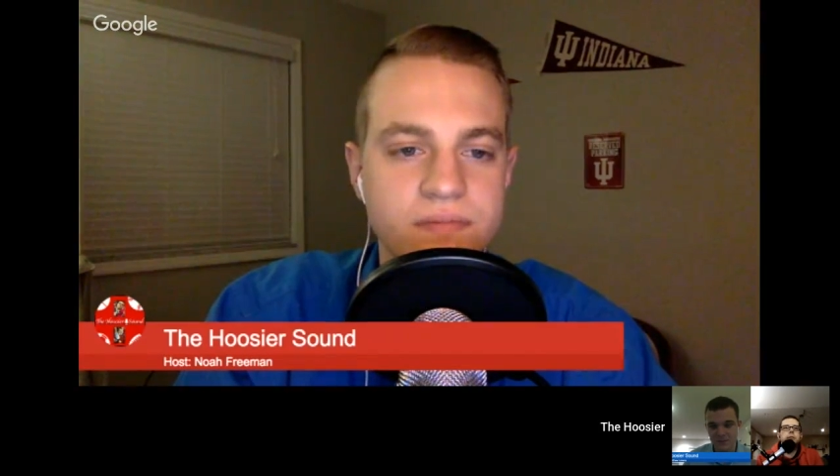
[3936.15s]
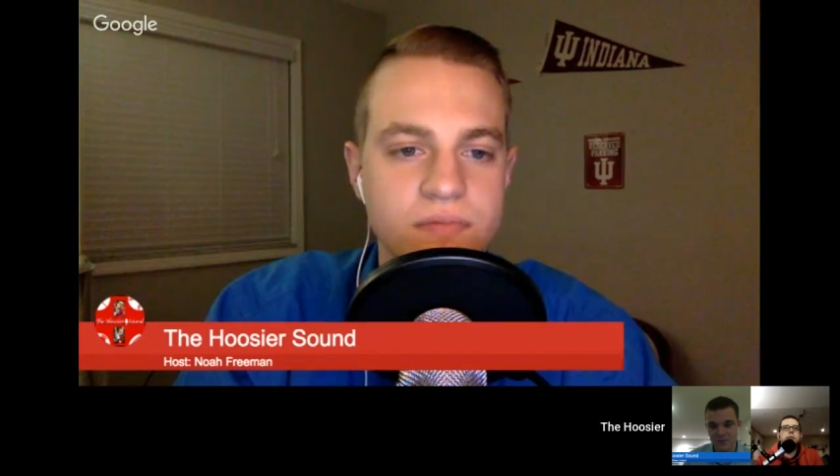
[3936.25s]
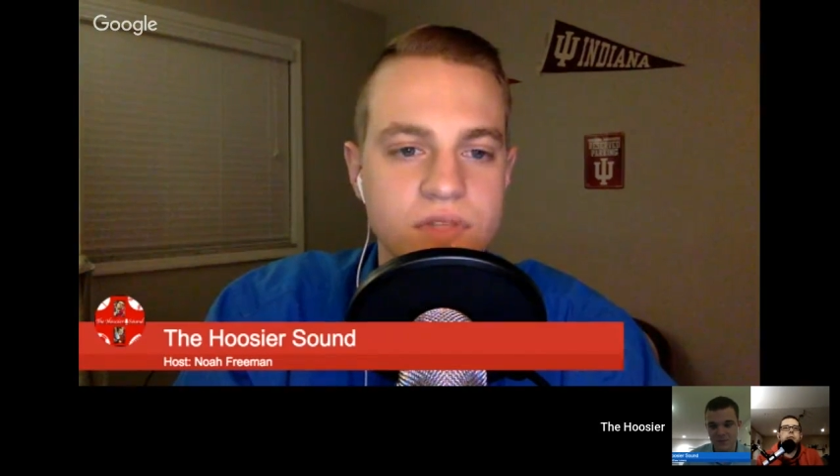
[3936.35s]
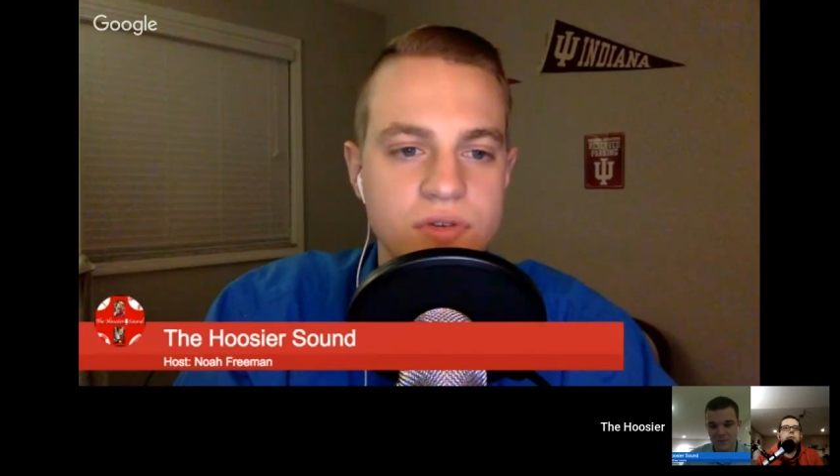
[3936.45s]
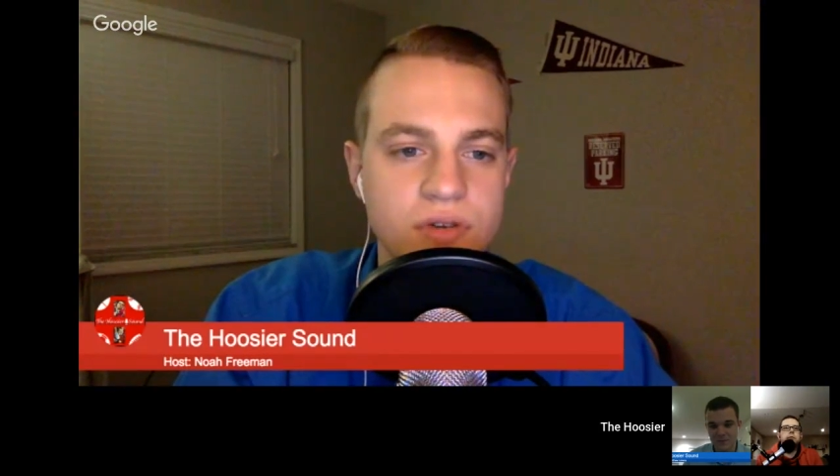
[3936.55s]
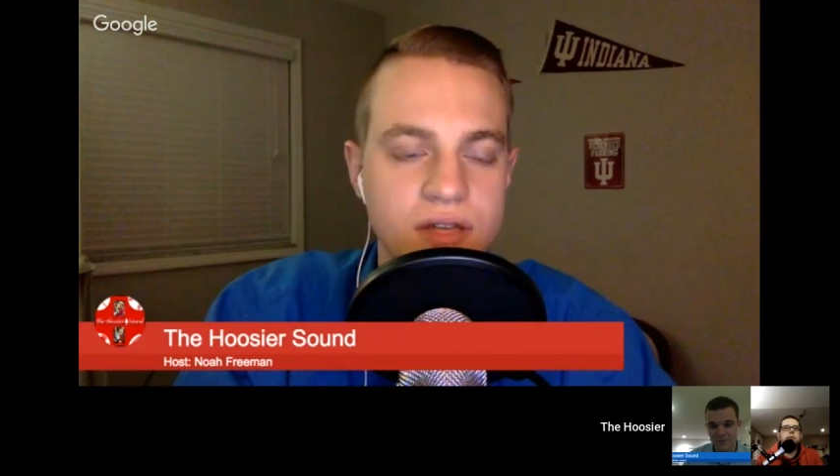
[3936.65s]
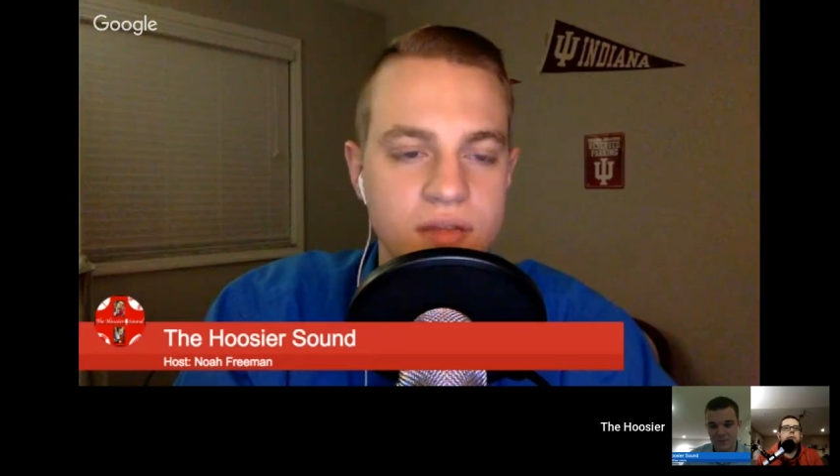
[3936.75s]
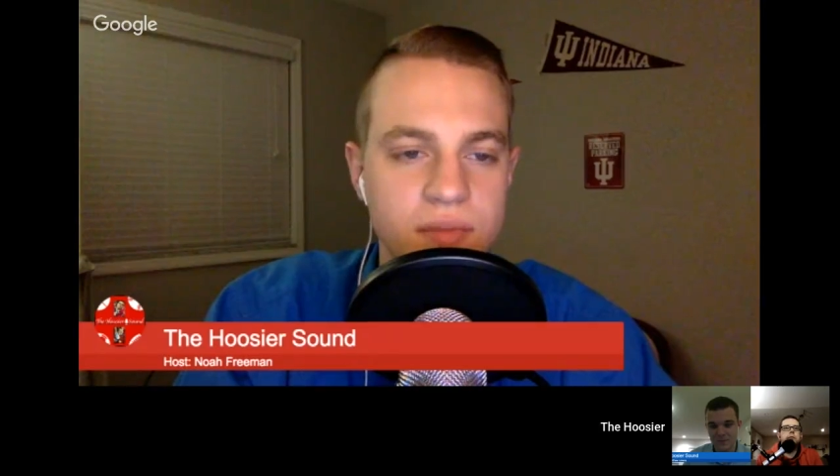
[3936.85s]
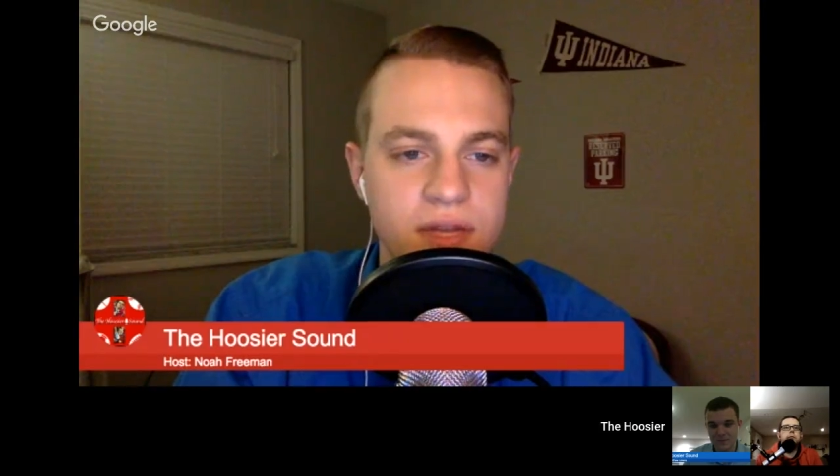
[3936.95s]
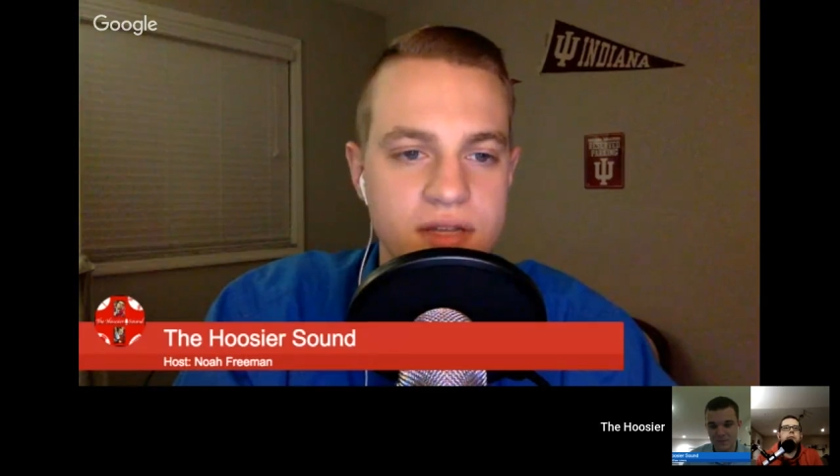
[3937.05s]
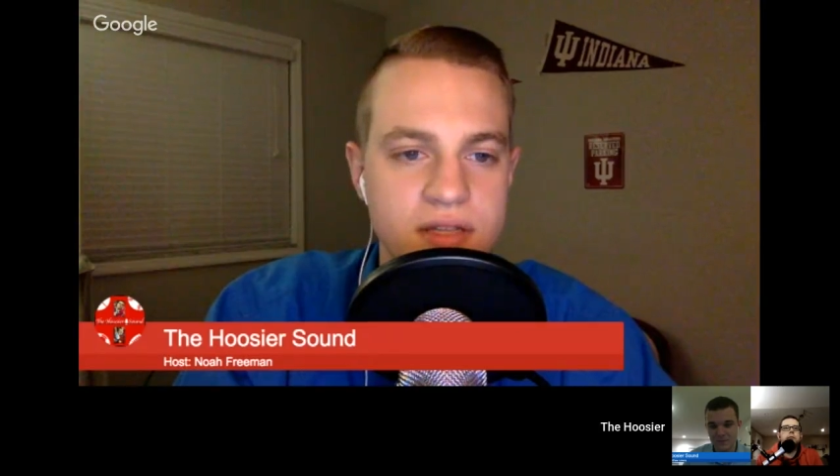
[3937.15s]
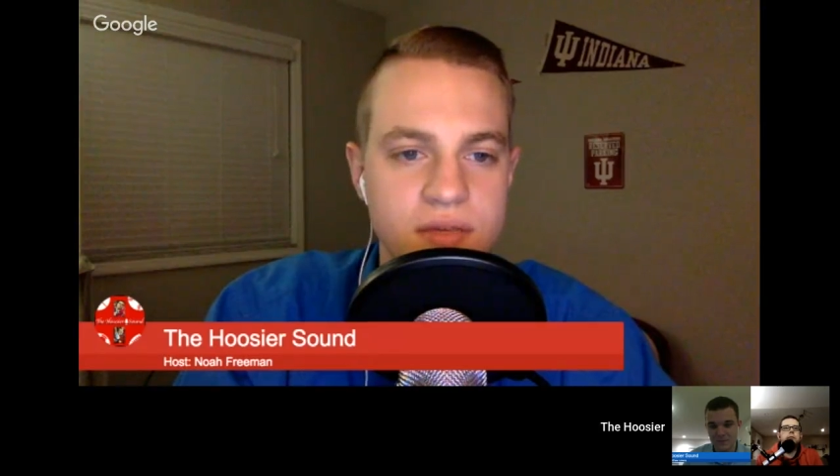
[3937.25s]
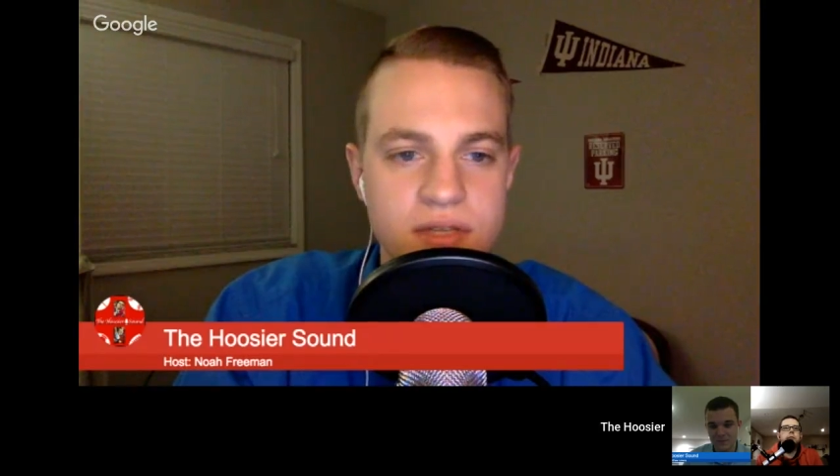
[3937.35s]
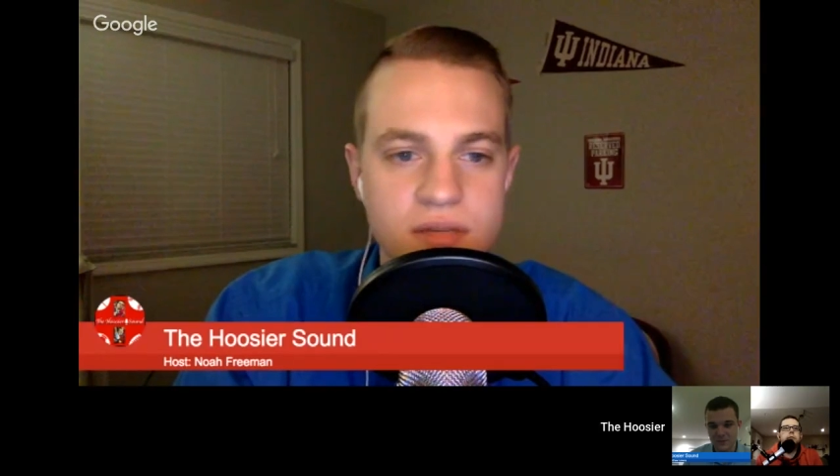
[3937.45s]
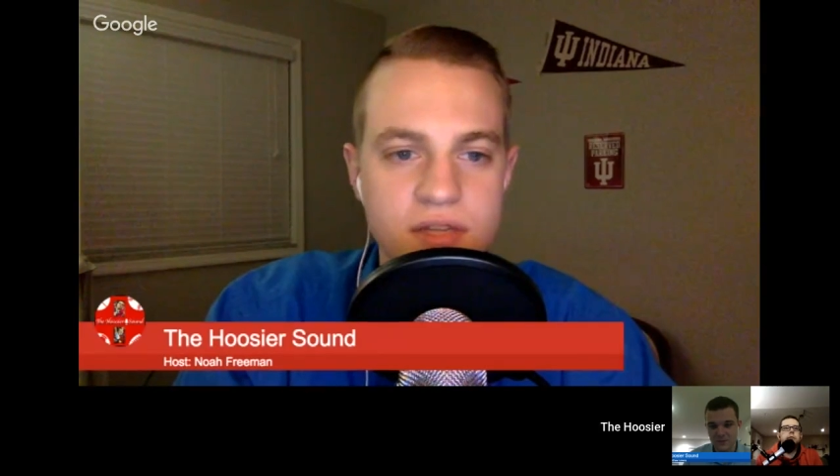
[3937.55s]
Duke and then beating
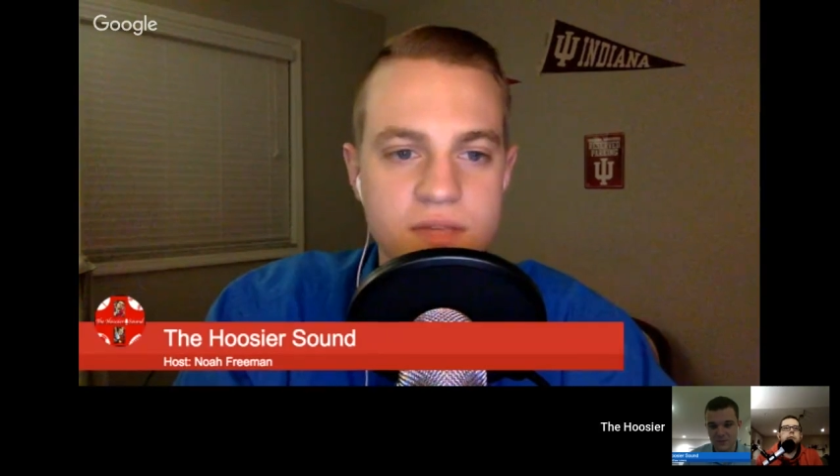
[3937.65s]
some of these